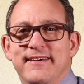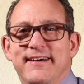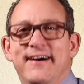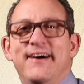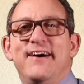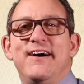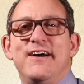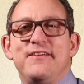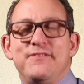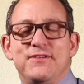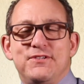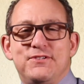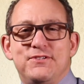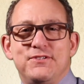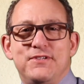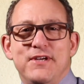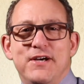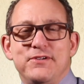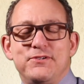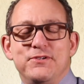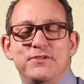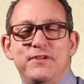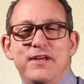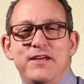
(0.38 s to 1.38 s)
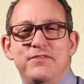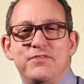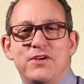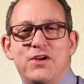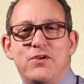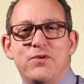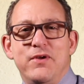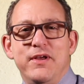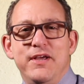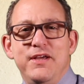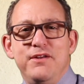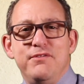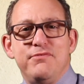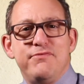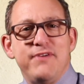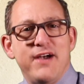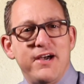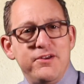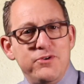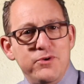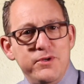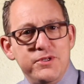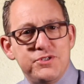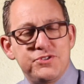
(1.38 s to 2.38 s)
Hi, this is Dr. David Greene,
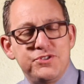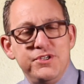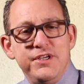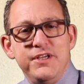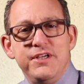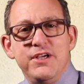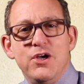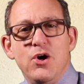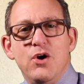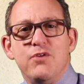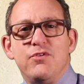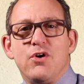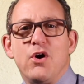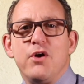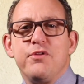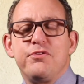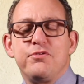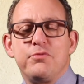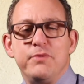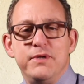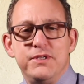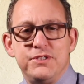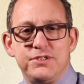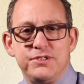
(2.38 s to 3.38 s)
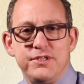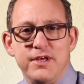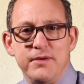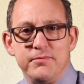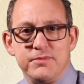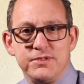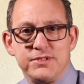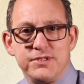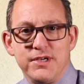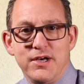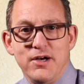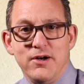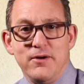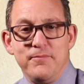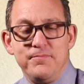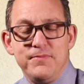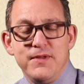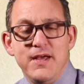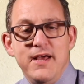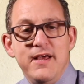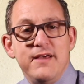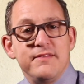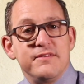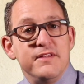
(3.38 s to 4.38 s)
founder and CEO of R3 Stem Cell,
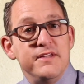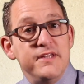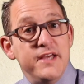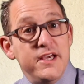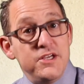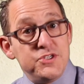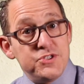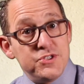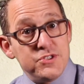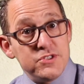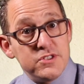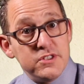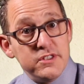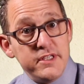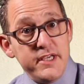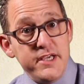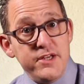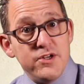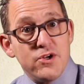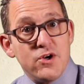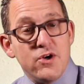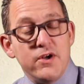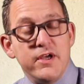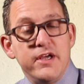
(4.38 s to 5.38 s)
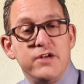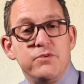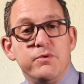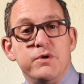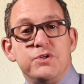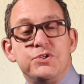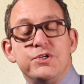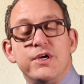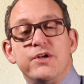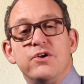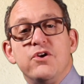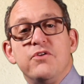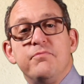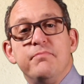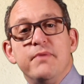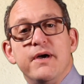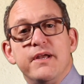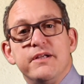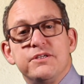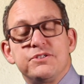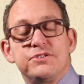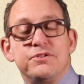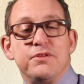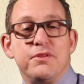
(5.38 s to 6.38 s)
the nation's leader in regenerative
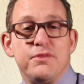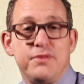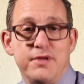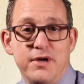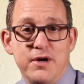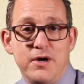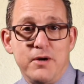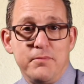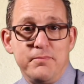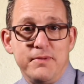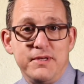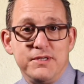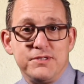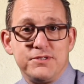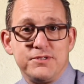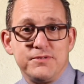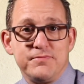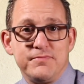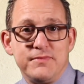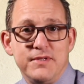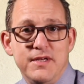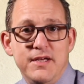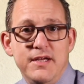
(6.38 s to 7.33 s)
medicine therapies.